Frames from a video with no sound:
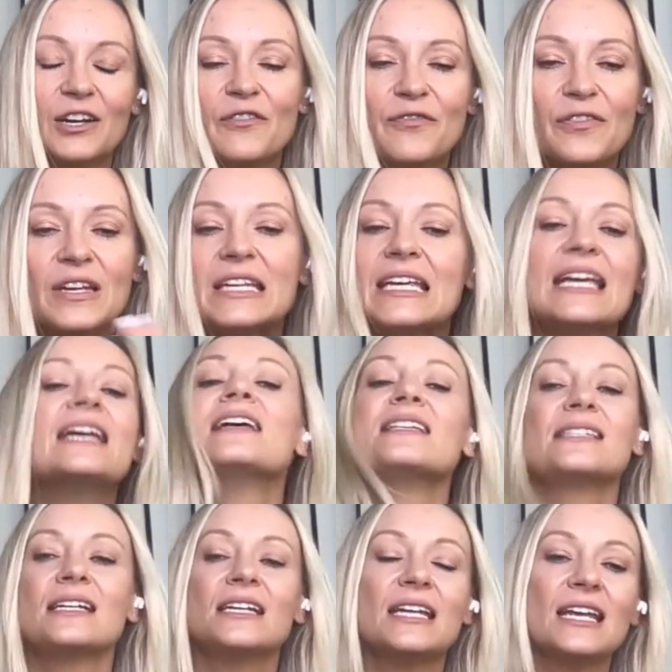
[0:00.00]
For years
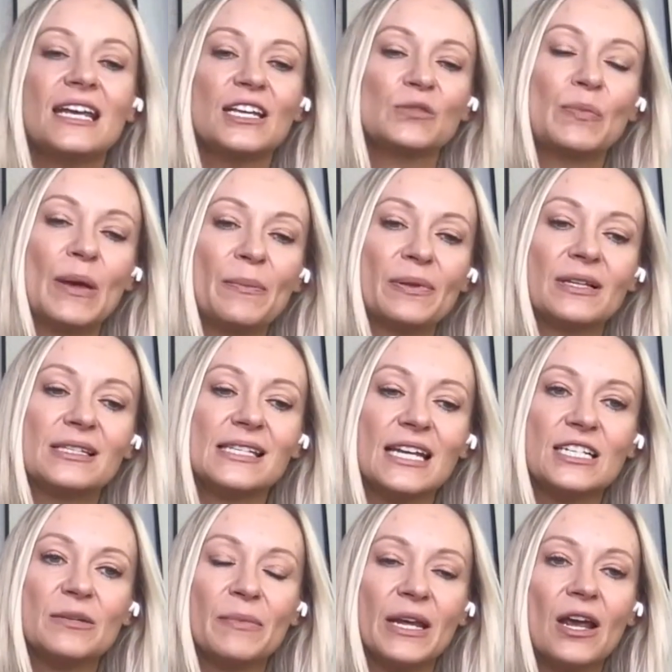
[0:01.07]
and years, people had said
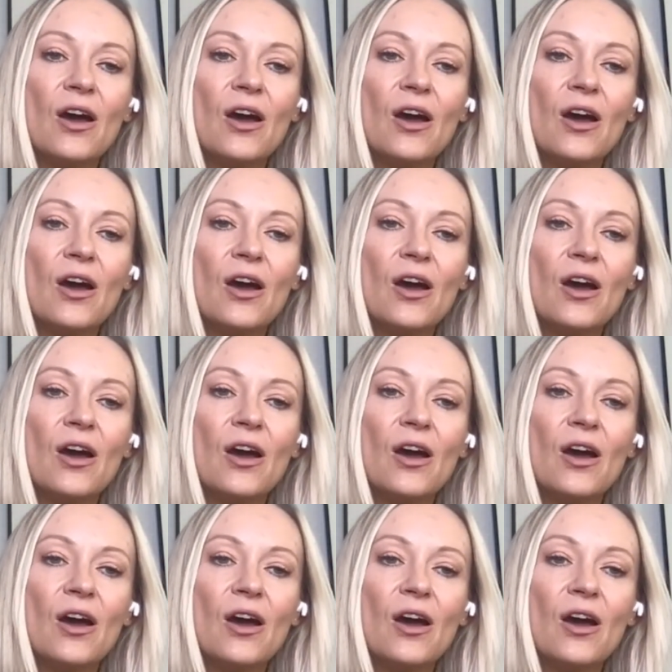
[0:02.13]
to me,